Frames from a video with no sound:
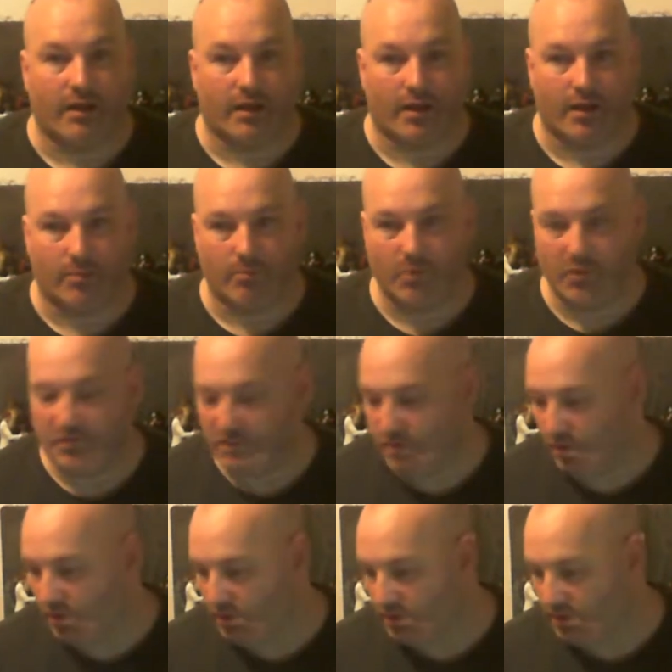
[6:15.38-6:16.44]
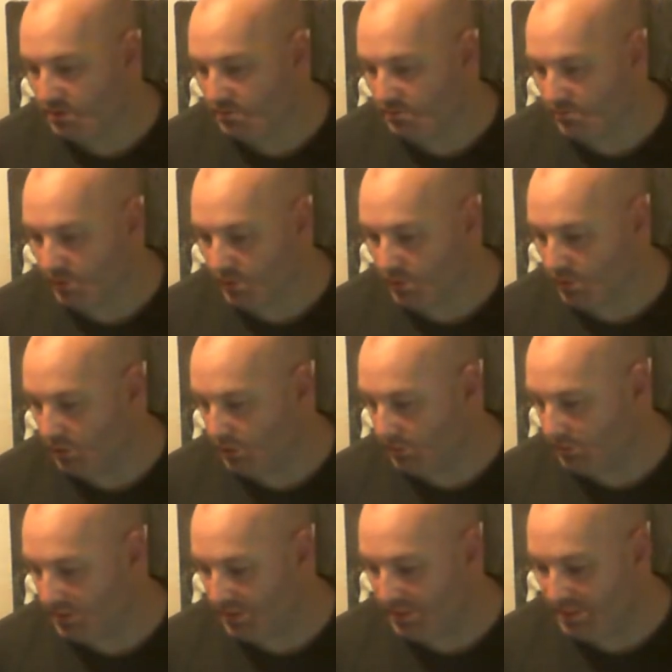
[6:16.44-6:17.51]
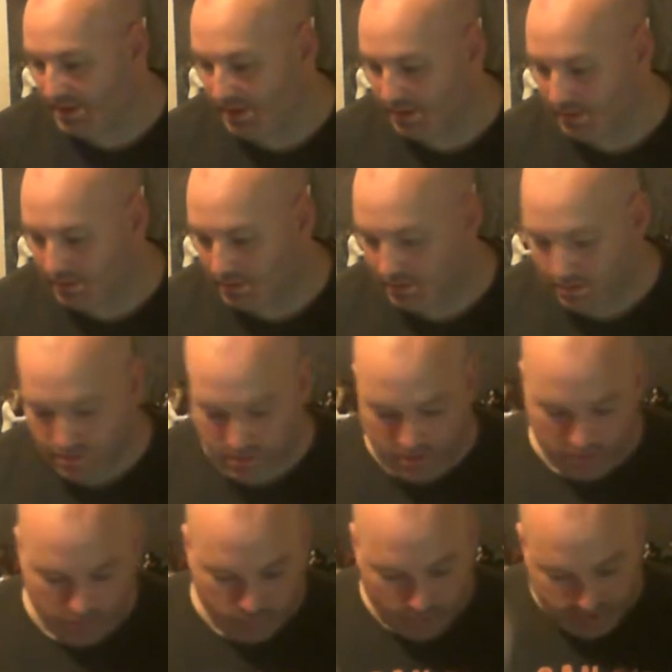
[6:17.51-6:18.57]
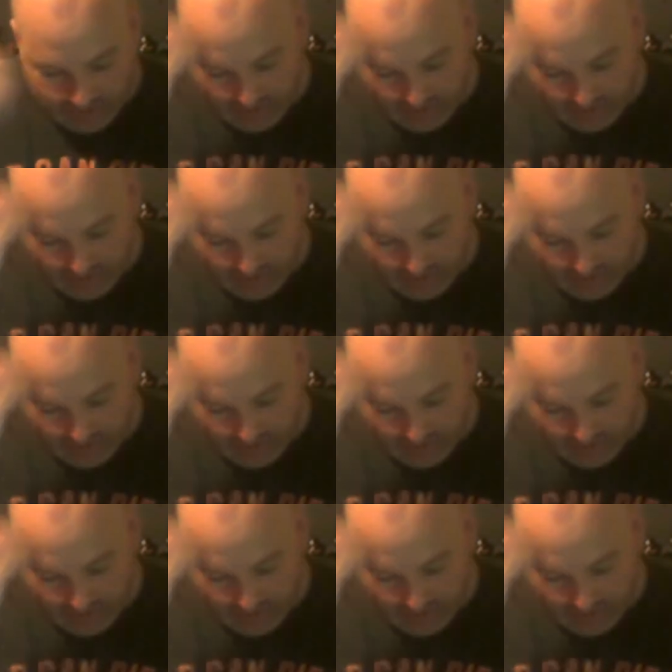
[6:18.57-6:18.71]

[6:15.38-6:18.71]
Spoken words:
Moving on from there, we